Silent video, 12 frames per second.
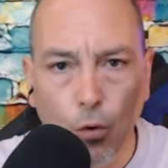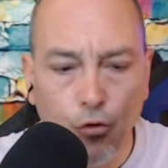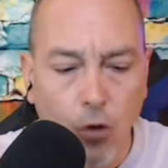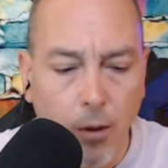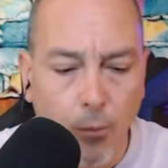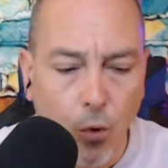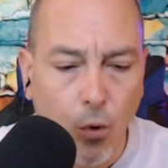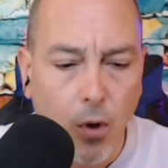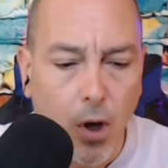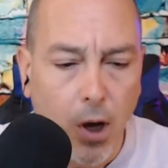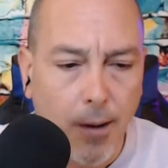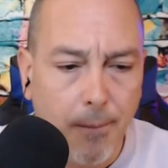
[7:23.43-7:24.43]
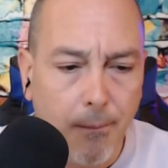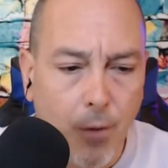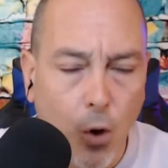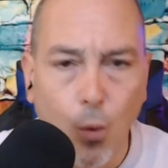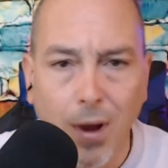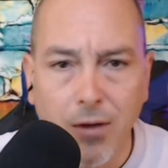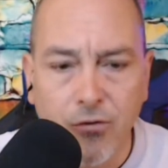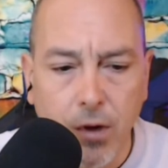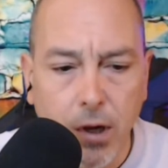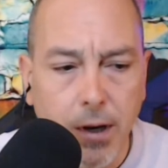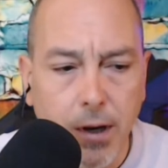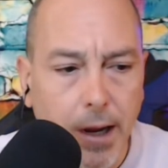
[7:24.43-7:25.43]
trouble,
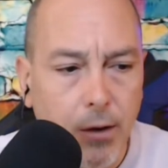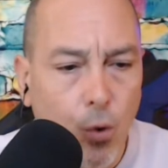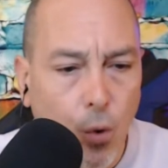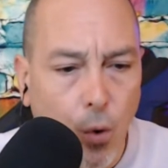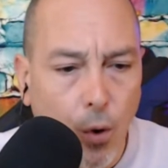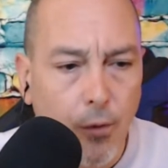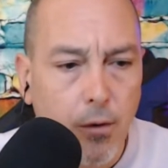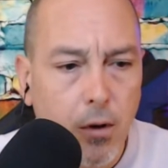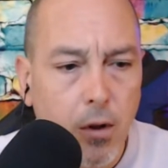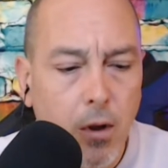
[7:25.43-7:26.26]
arrested in court,